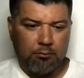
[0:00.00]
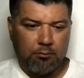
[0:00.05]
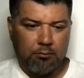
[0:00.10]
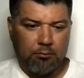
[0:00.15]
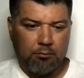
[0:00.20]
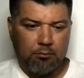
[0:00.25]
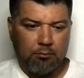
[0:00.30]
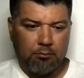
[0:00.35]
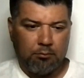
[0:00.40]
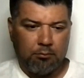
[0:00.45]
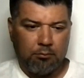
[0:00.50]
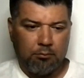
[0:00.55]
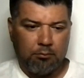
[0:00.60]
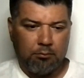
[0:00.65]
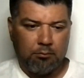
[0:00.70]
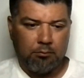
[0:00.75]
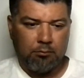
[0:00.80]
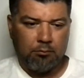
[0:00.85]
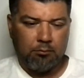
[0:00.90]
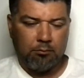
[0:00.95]

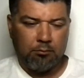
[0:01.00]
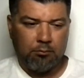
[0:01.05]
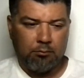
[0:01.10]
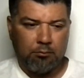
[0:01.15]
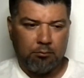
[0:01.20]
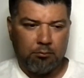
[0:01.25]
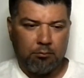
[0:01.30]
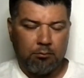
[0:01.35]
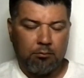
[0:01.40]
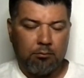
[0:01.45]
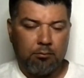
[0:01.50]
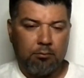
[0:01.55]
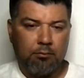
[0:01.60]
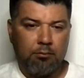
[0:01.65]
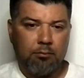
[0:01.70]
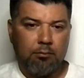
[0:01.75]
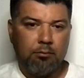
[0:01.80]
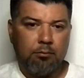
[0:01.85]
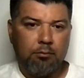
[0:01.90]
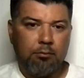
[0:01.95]

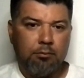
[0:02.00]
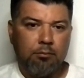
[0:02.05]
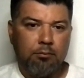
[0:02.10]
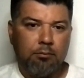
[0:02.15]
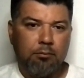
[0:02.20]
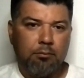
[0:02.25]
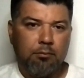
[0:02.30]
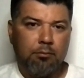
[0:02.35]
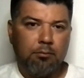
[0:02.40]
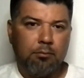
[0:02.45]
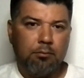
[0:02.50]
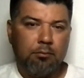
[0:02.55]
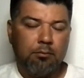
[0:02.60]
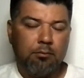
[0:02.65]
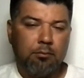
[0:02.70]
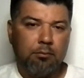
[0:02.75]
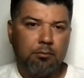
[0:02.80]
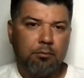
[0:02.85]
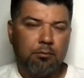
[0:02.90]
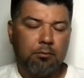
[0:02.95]

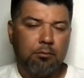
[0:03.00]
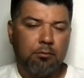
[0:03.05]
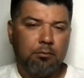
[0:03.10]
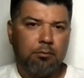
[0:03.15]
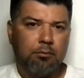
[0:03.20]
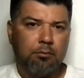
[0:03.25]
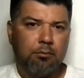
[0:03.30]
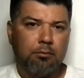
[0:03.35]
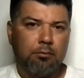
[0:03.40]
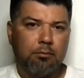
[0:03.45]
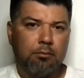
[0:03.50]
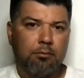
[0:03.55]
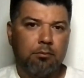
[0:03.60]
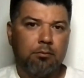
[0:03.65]
The person shown says nothing.